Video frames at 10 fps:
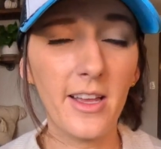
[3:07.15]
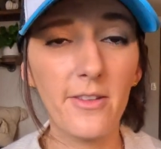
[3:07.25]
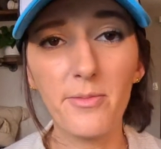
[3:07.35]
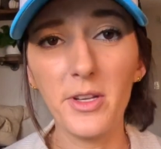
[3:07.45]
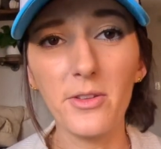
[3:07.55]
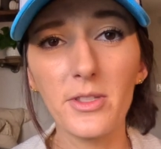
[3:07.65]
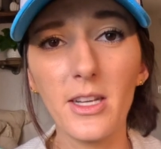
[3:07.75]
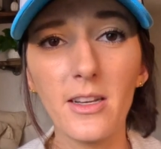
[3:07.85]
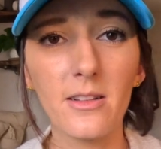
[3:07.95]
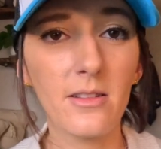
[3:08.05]
have been
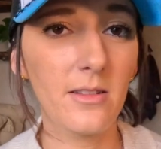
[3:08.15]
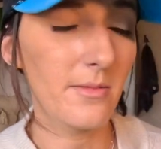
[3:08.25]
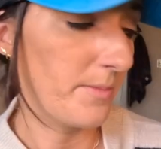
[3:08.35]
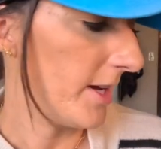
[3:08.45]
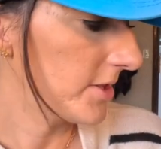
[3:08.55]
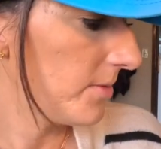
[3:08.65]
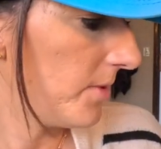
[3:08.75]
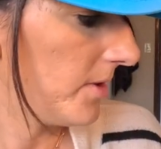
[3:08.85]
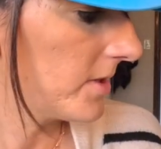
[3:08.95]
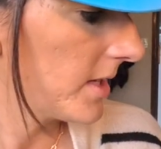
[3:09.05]
using the puzzle
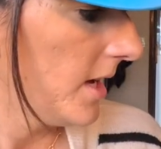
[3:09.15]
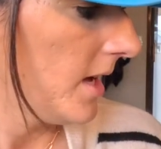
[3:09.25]
bowls.